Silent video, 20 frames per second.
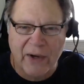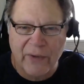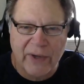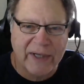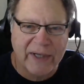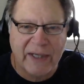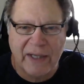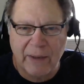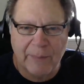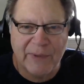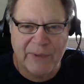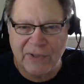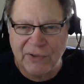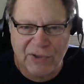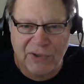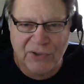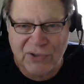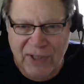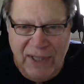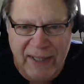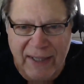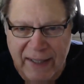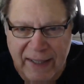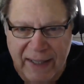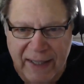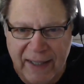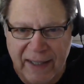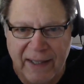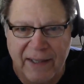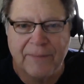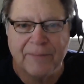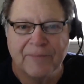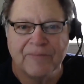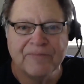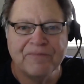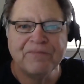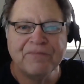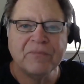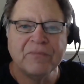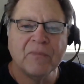do I need a business entity
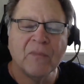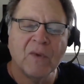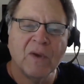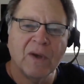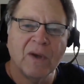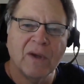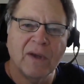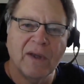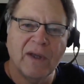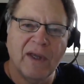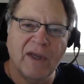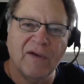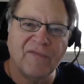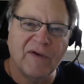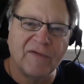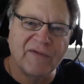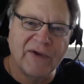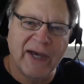if I've